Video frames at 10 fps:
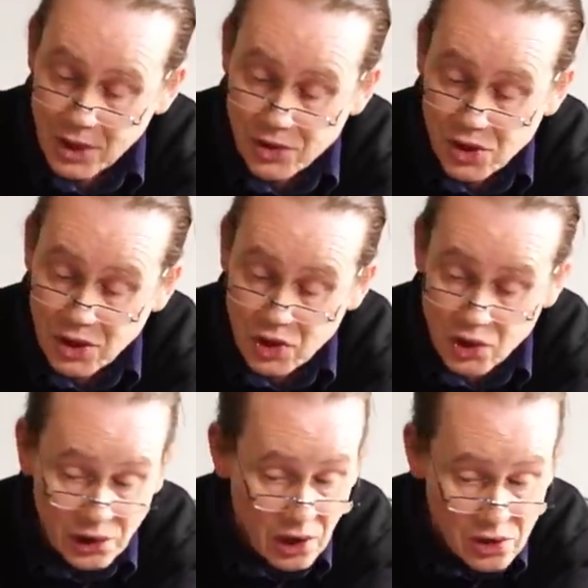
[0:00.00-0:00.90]
So there's
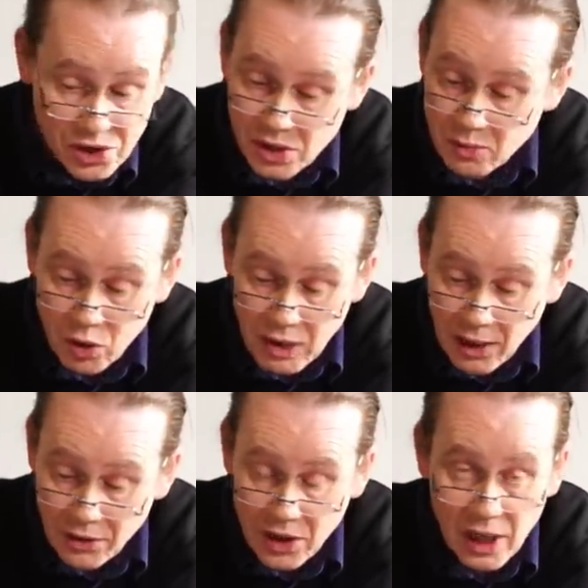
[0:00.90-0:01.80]
lots of them
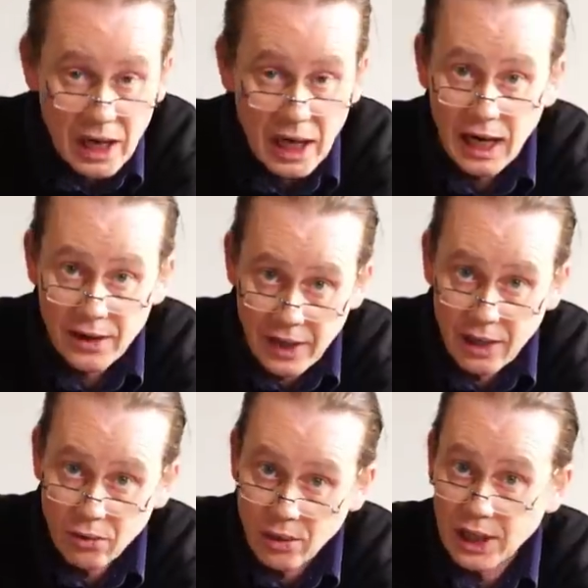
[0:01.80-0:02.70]
around and
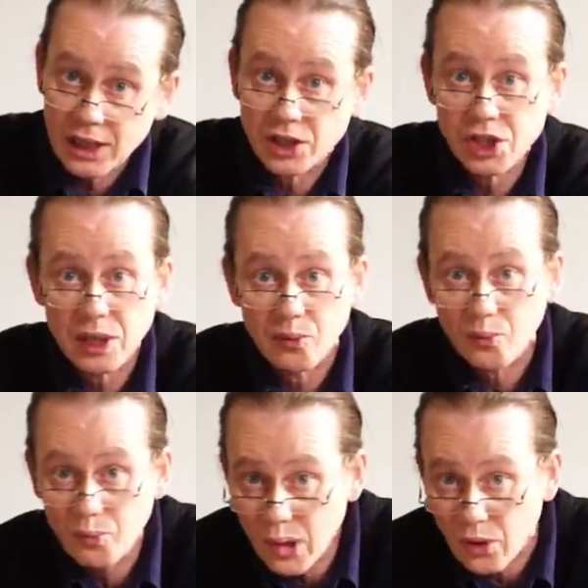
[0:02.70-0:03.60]
they're really cheap.
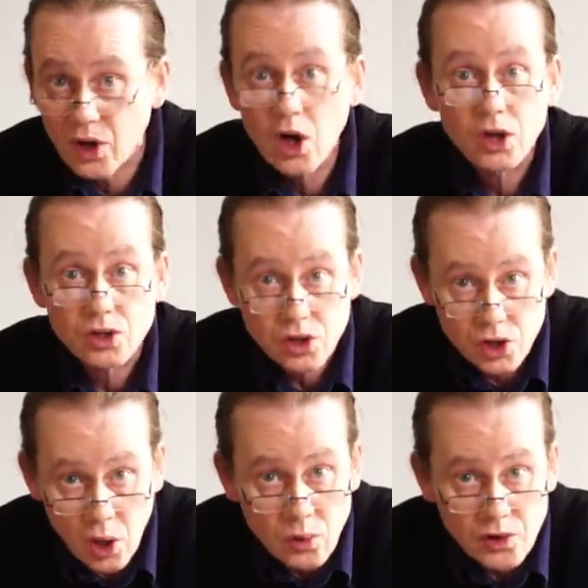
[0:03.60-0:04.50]
But
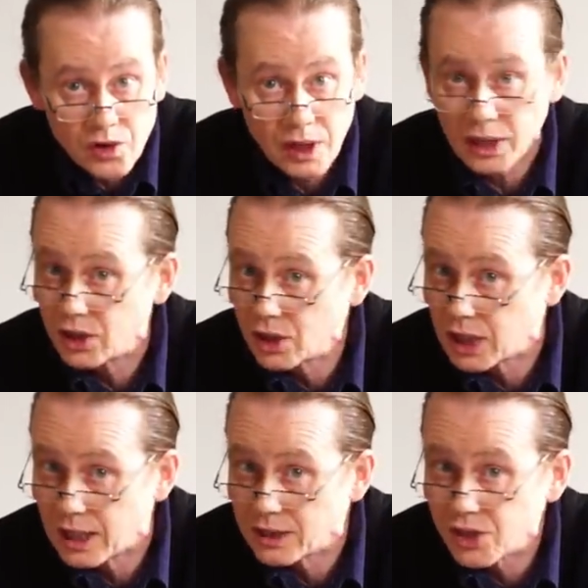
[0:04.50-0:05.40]
don't think you're
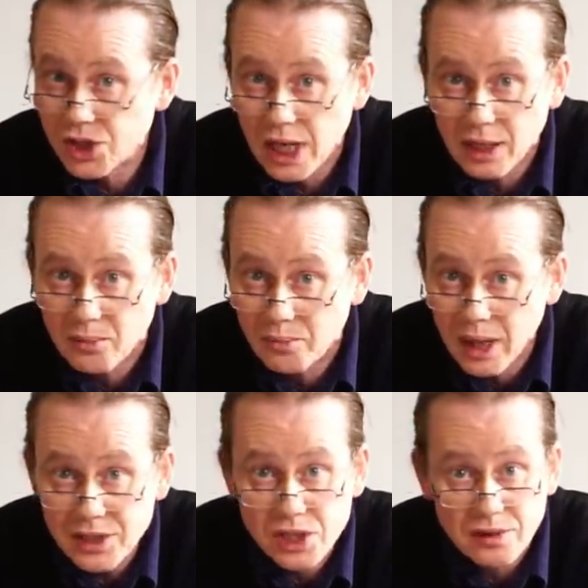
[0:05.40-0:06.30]
getting second
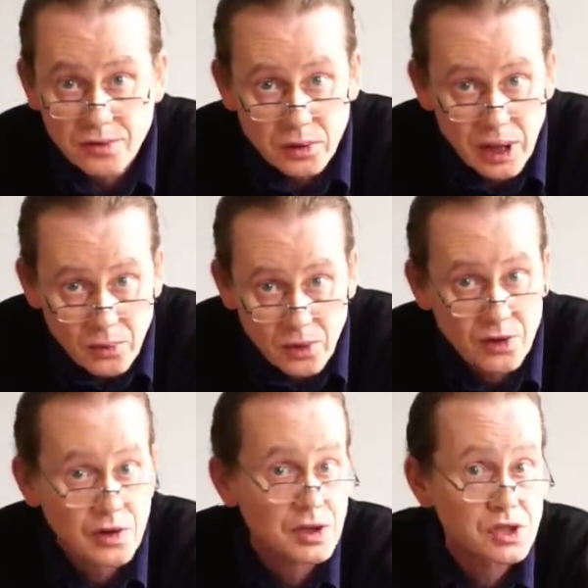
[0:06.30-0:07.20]
best if you get one
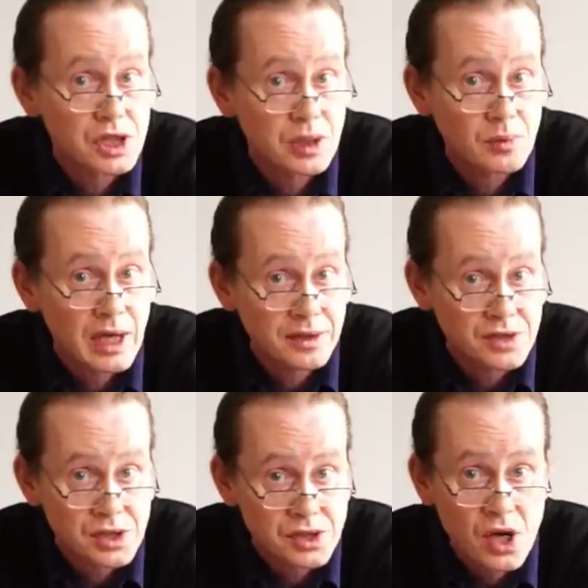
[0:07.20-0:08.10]
of these cheap
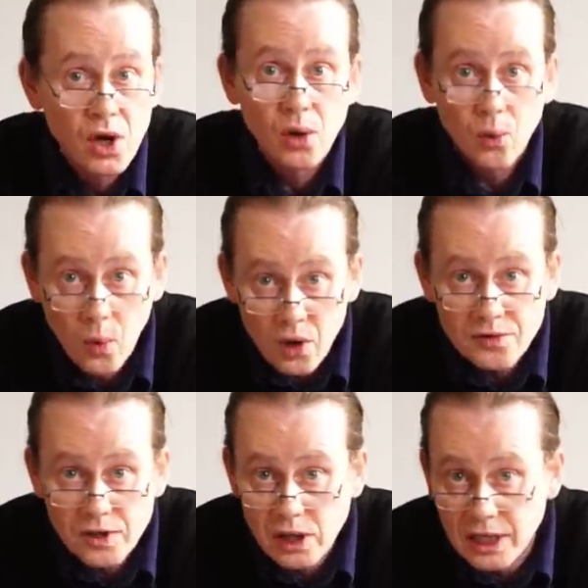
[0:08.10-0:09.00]
lenses. One
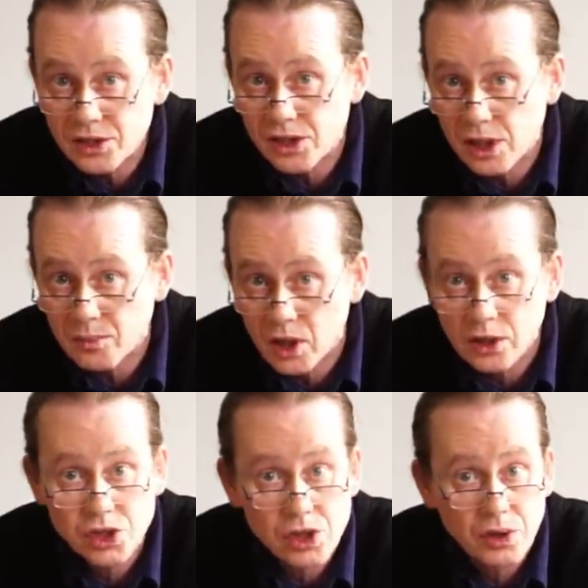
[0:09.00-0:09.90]
of the lenses I'm going
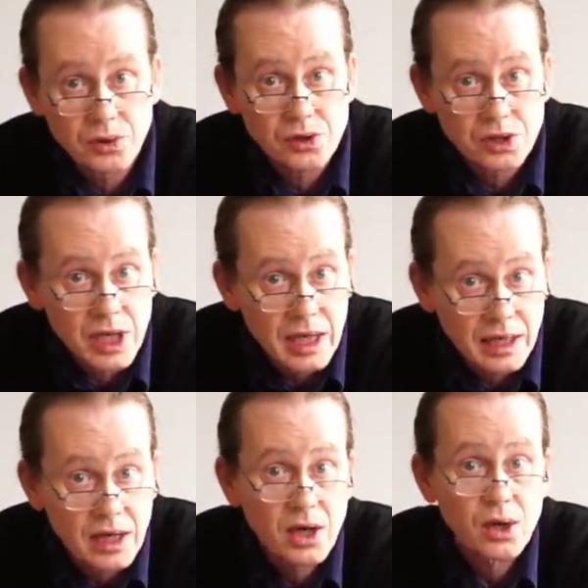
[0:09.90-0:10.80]
to show you
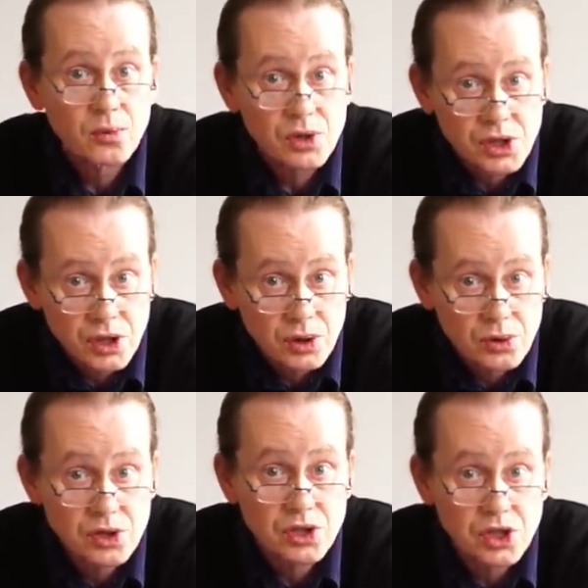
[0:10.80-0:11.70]
today was
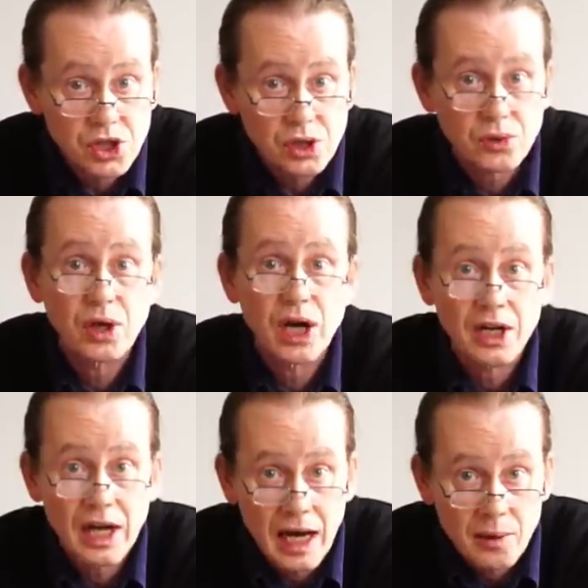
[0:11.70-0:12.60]
used to shoot
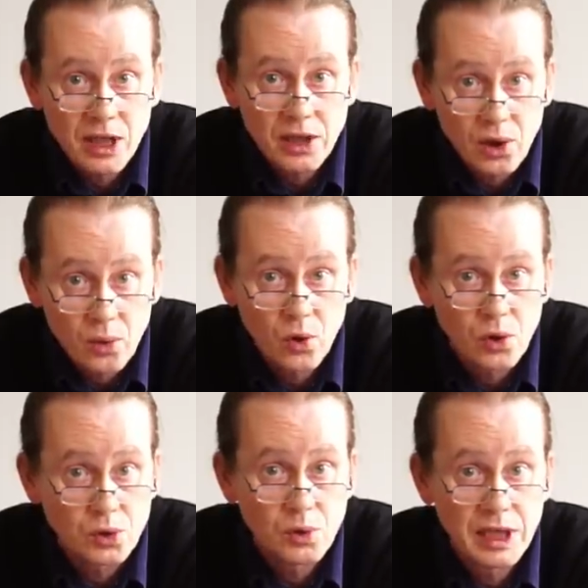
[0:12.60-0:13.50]
an Emmy
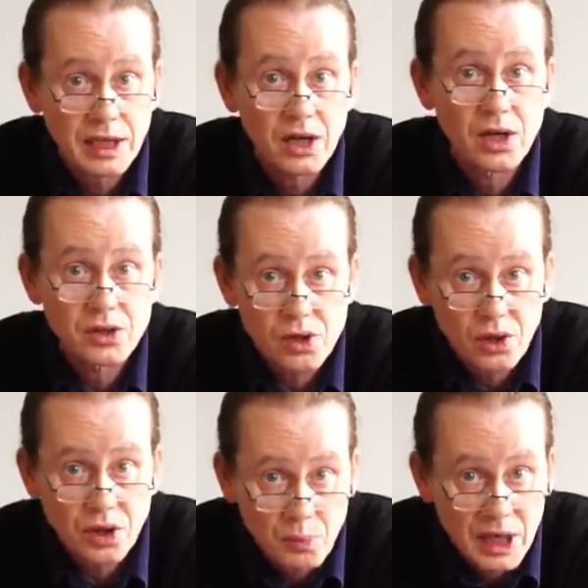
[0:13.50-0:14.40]
award winning
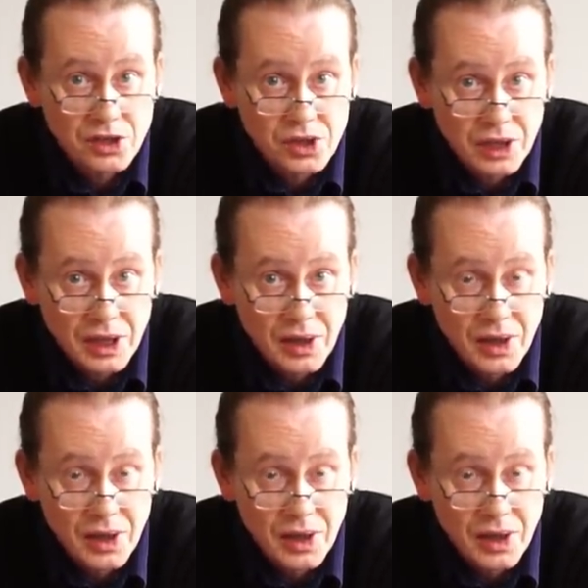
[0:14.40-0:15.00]
documentary,